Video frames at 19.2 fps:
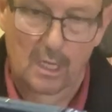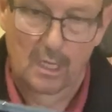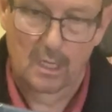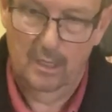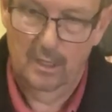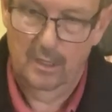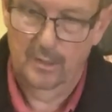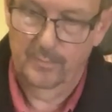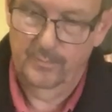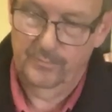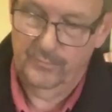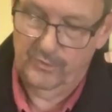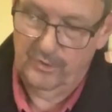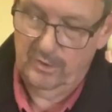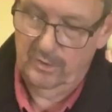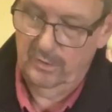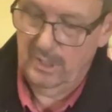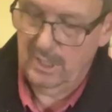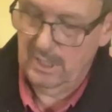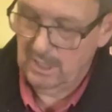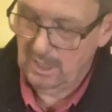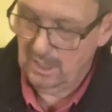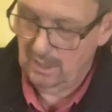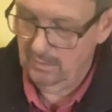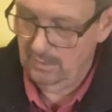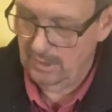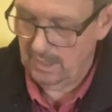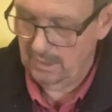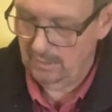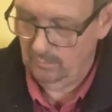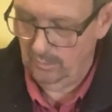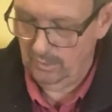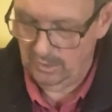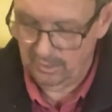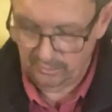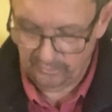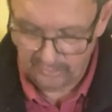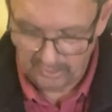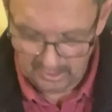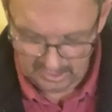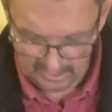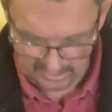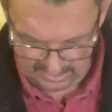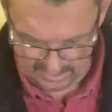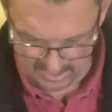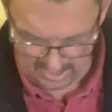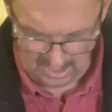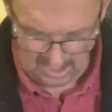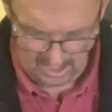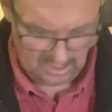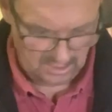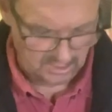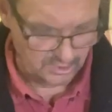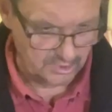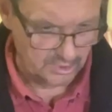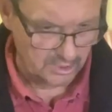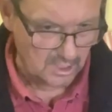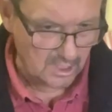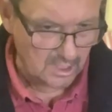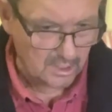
So there you go, that works like that.